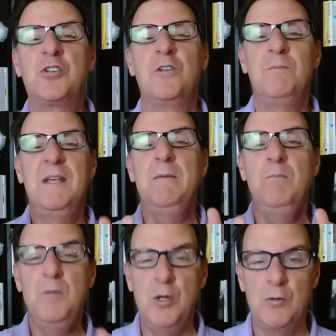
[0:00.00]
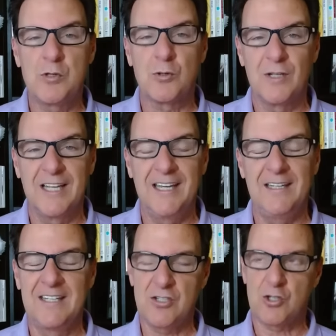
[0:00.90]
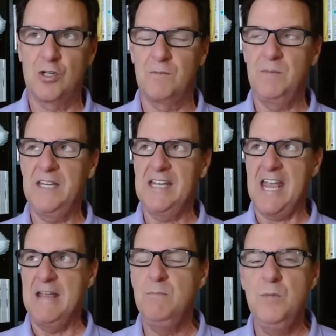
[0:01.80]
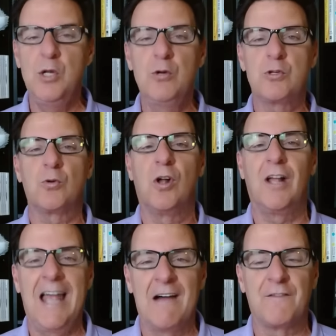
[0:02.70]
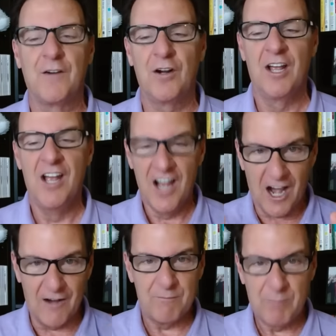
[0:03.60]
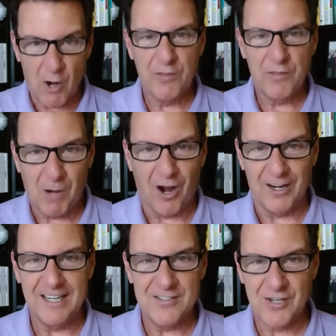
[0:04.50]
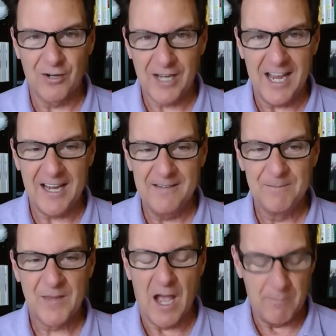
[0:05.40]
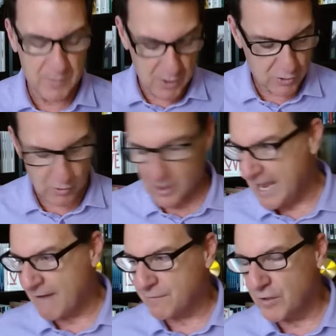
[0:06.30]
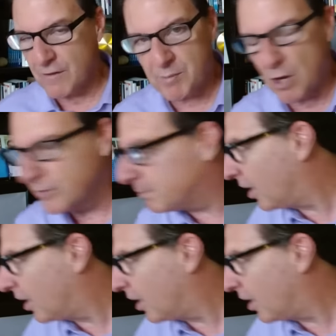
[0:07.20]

should be mutually, this should be a mutual effort of both parties, okay? A mutual effort of both